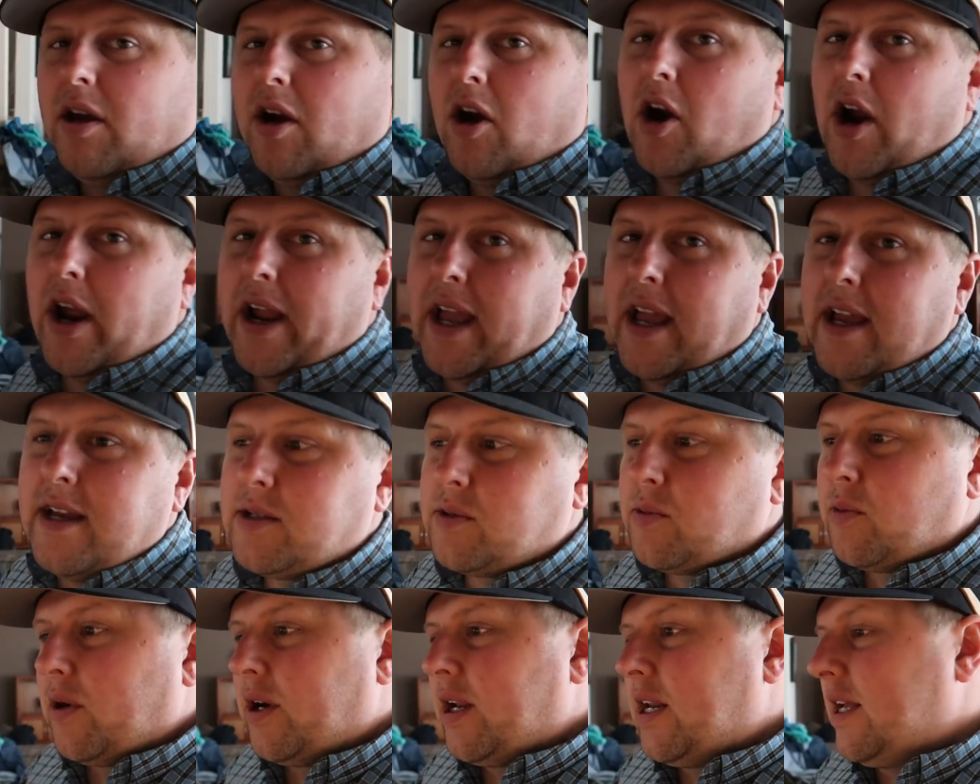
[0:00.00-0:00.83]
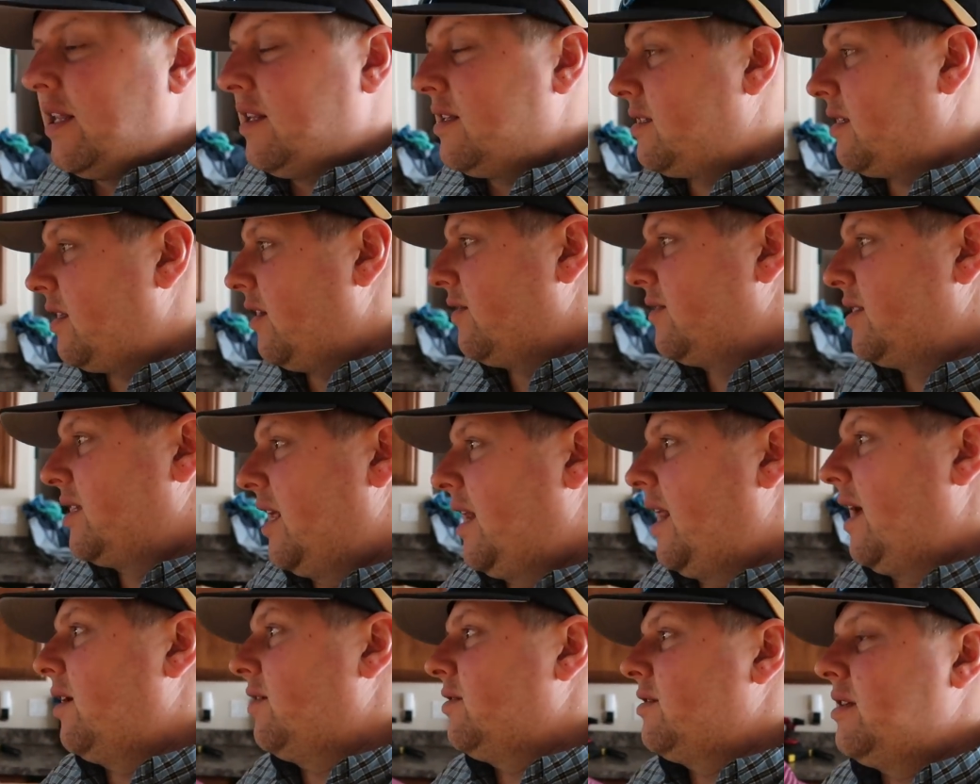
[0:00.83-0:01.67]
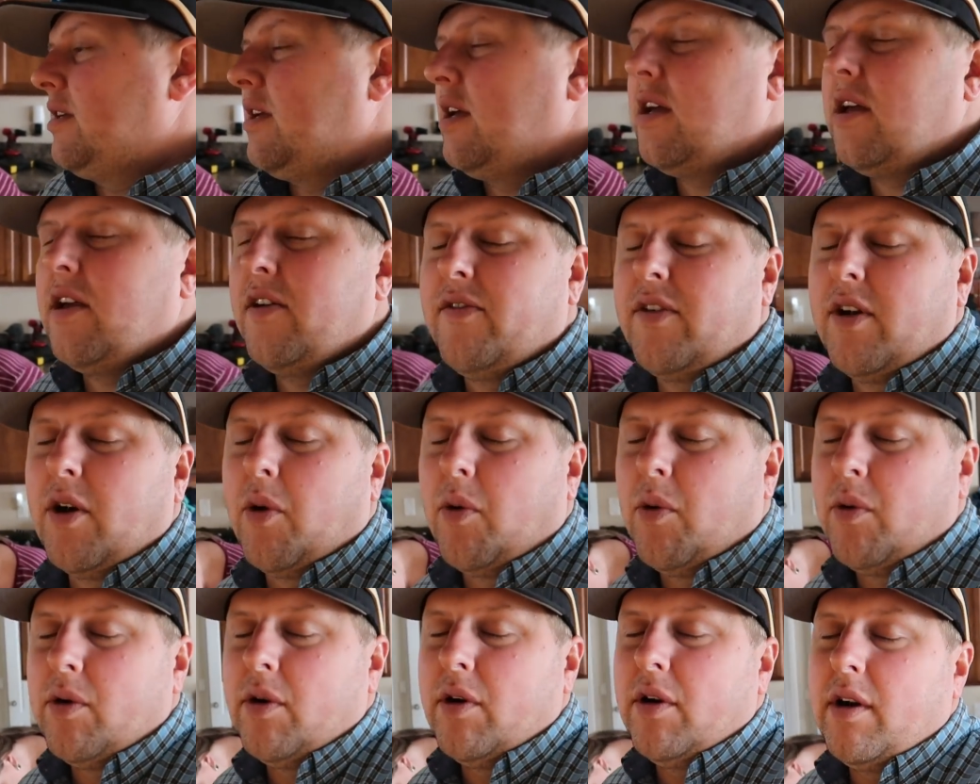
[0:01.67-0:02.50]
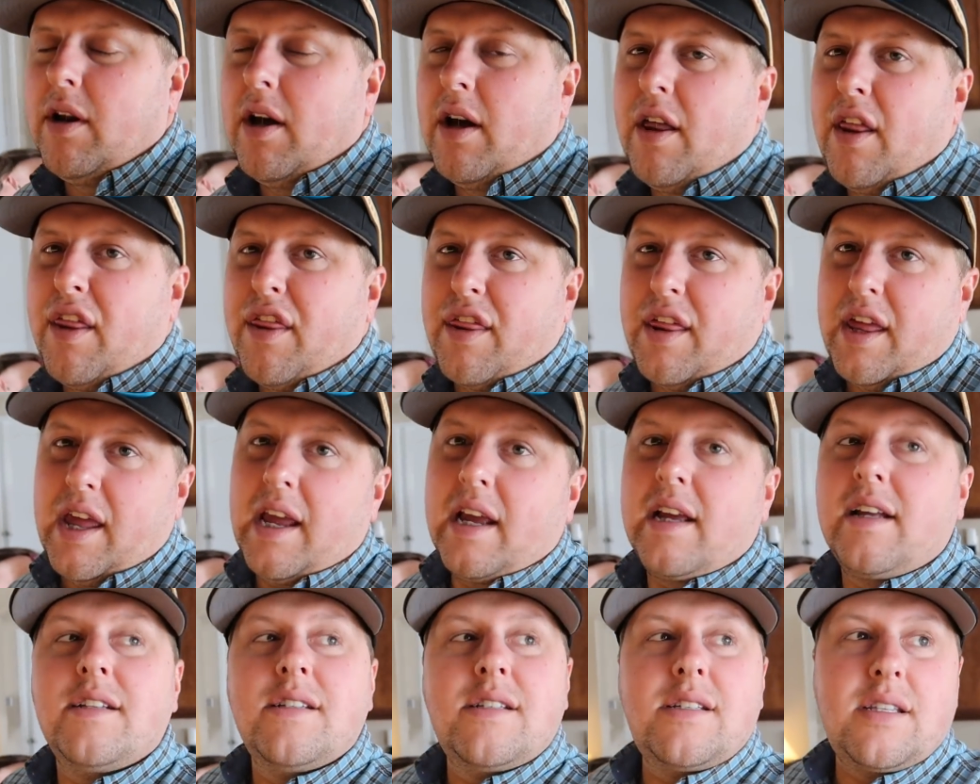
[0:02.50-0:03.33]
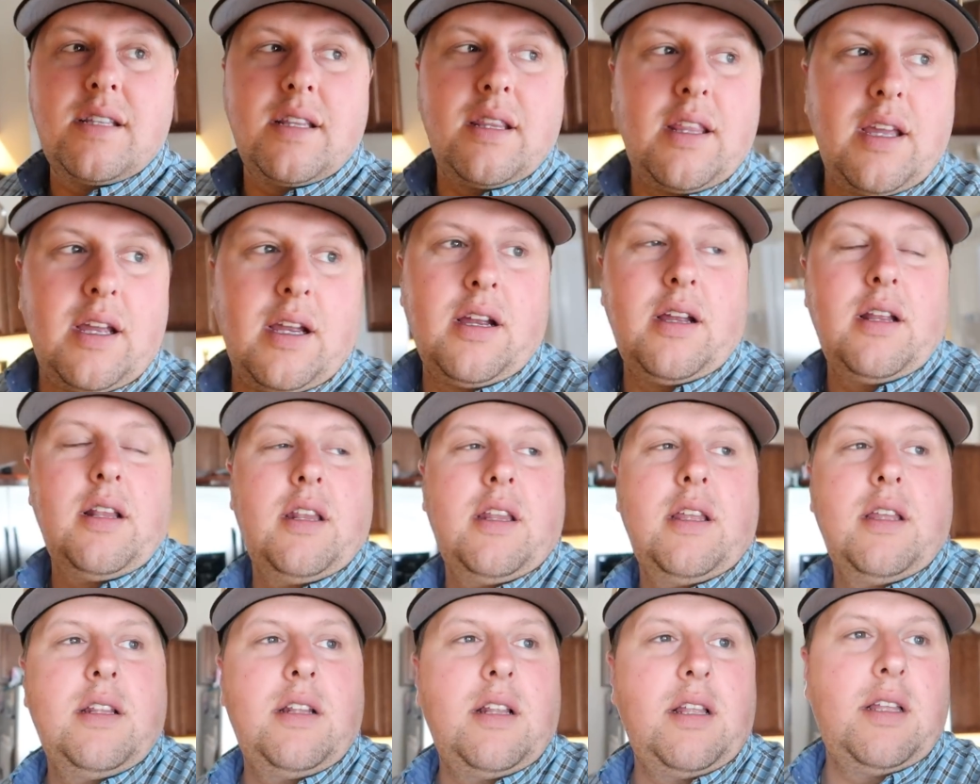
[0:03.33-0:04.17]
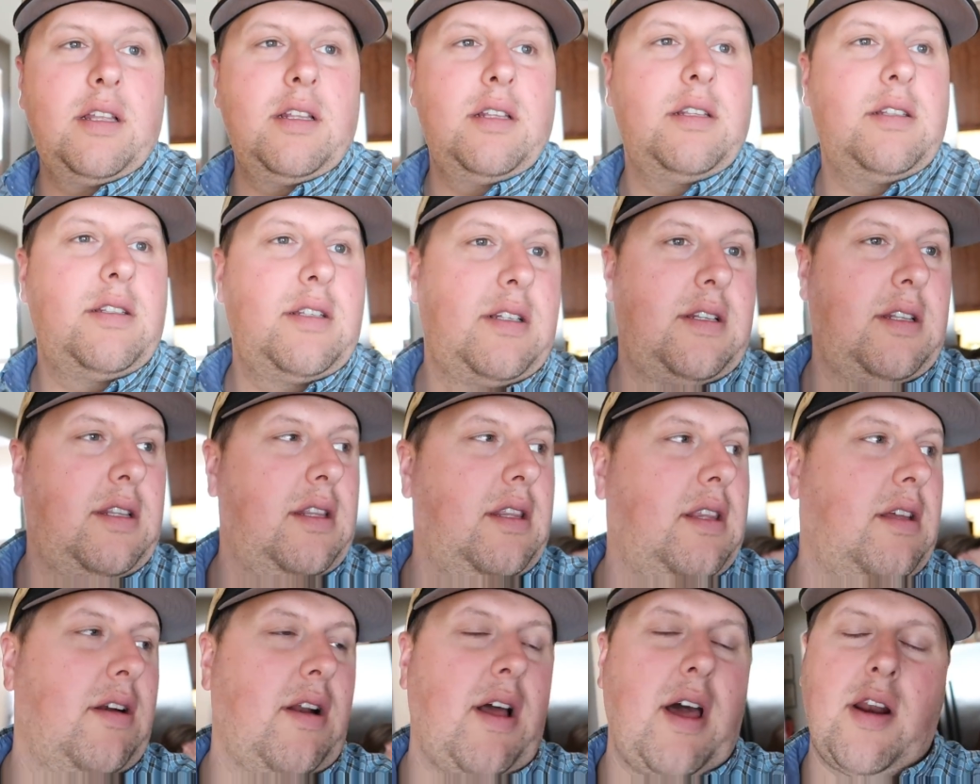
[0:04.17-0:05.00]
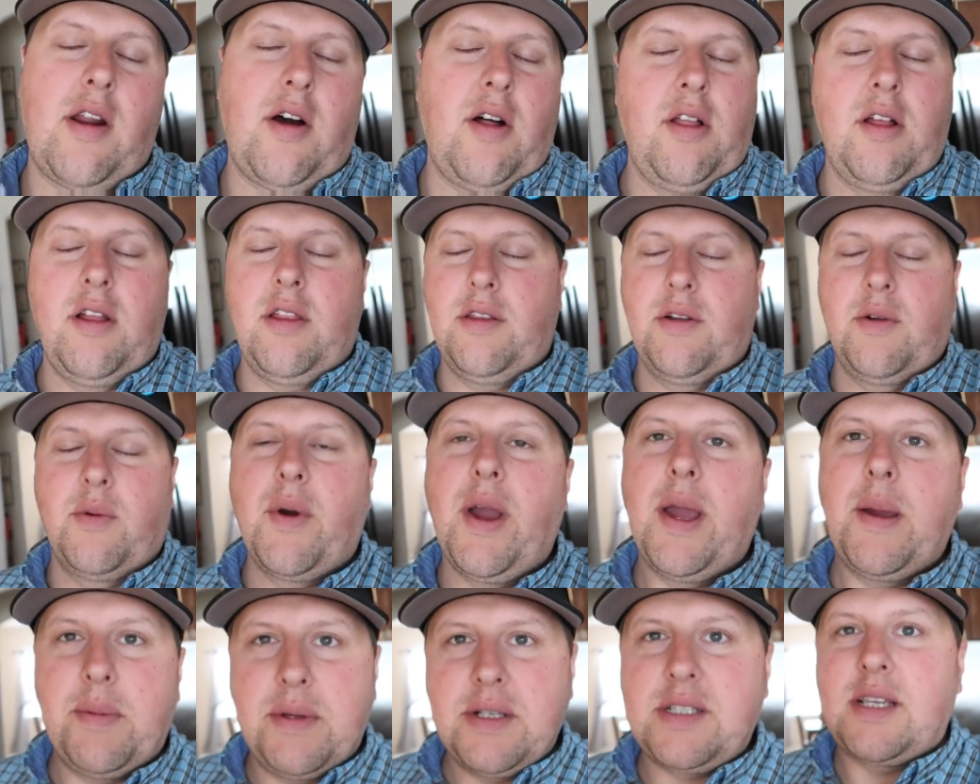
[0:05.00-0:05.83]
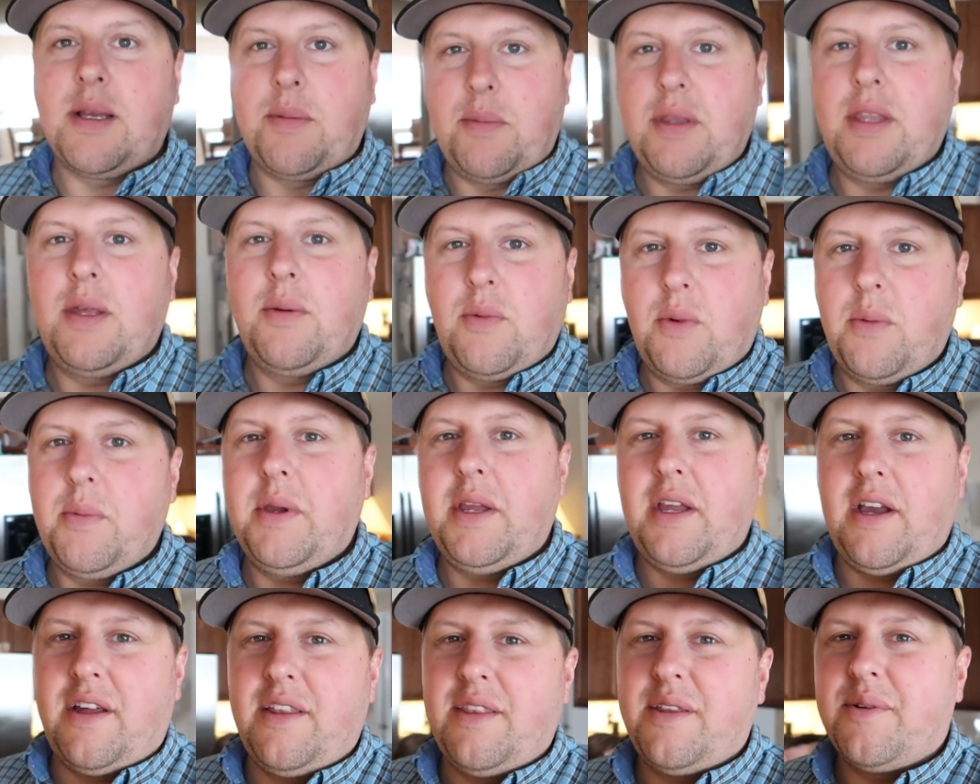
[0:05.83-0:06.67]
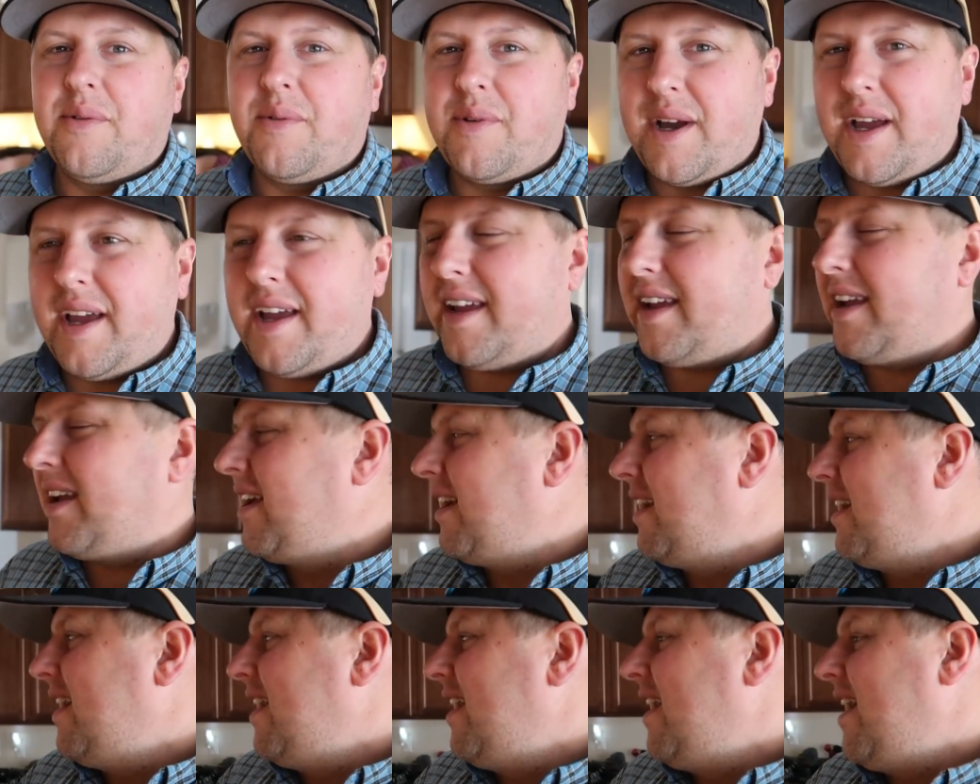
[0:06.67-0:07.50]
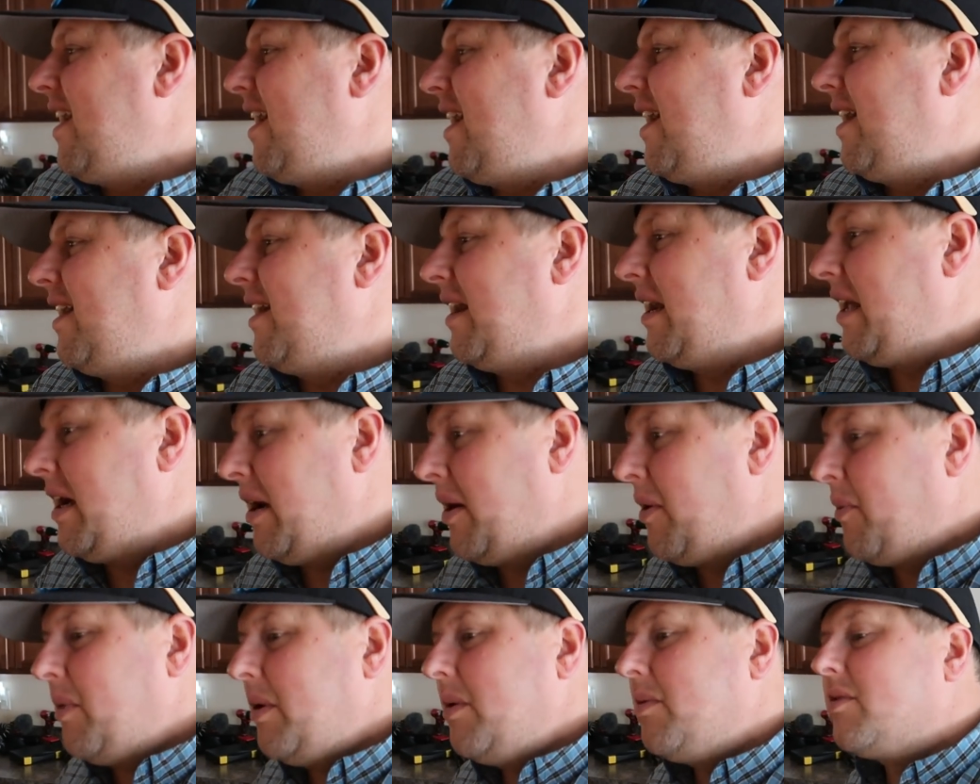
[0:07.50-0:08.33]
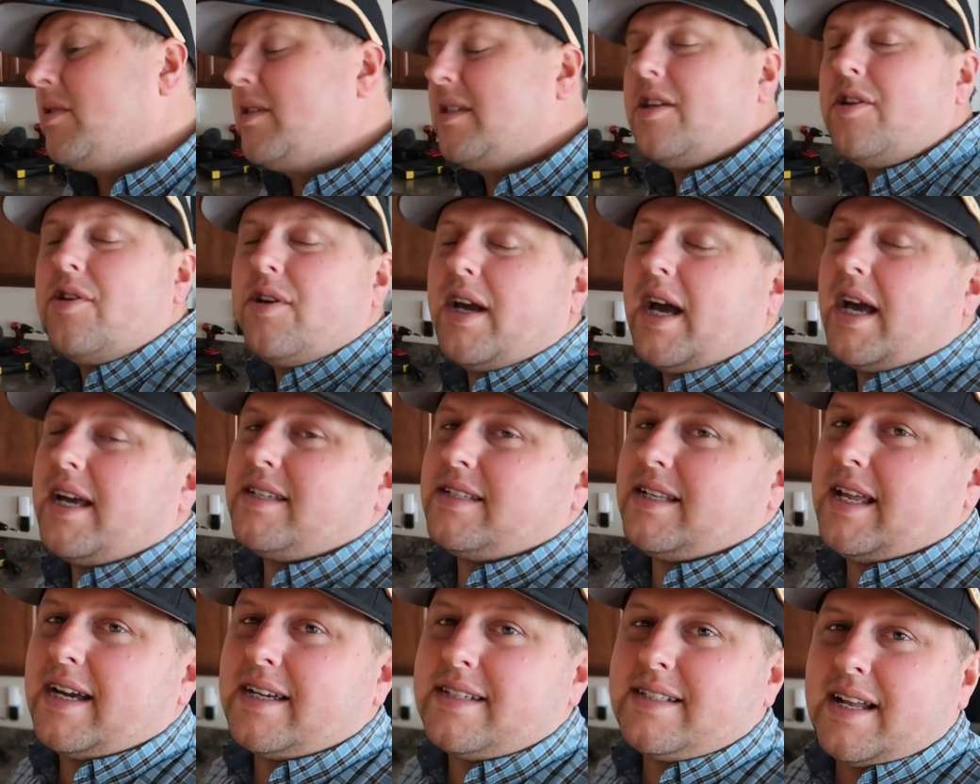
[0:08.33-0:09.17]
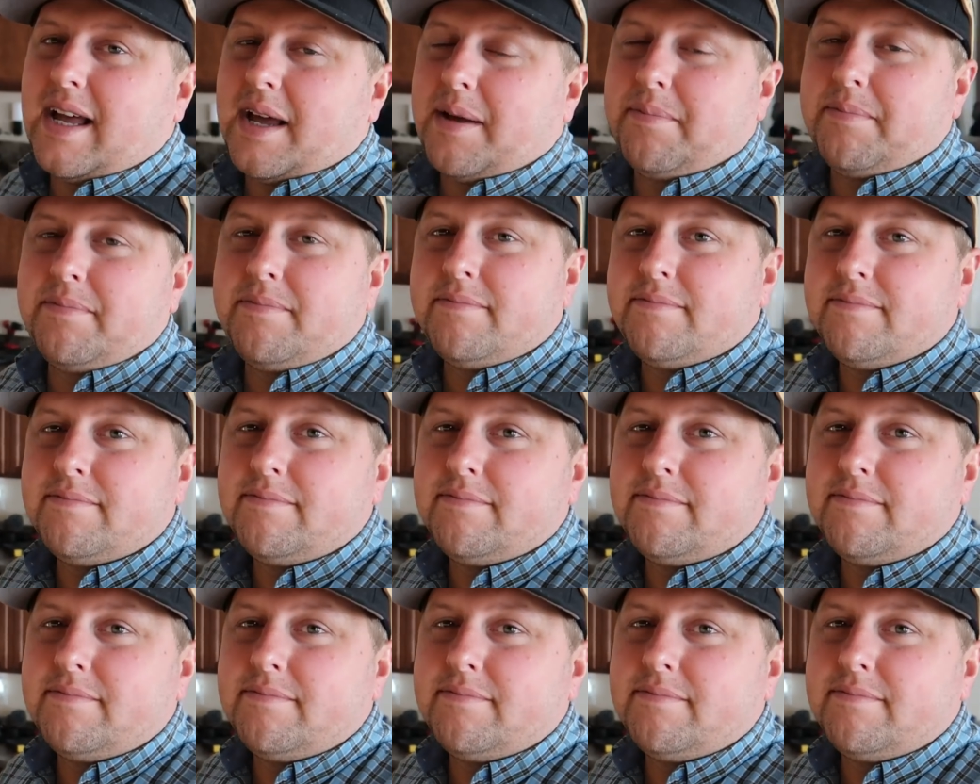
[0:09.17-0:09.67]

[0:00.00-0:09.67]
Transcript: All right guys, we're gonna get this stuff sent out to you. If you ordered things, they're, they're, they're not all on their way, but some of them will be on their way, and uh, we will see you guys next time.